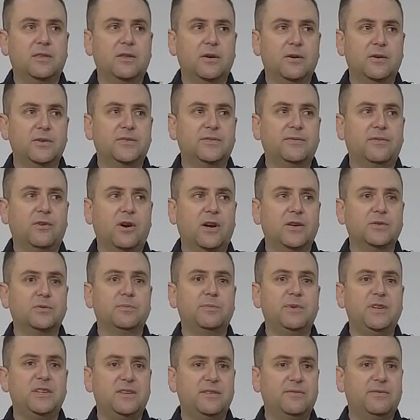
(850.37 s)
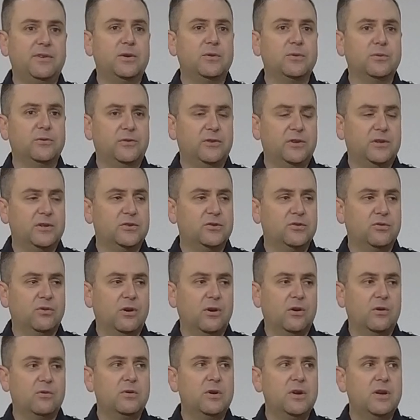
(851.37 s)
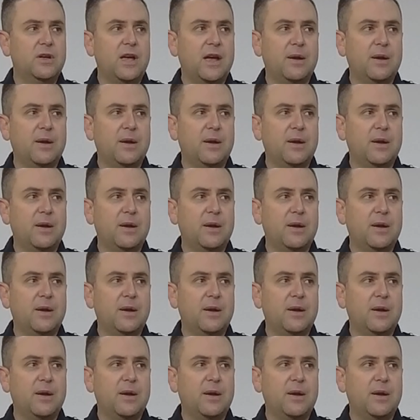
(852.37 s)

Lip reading: those fires will be difficult to control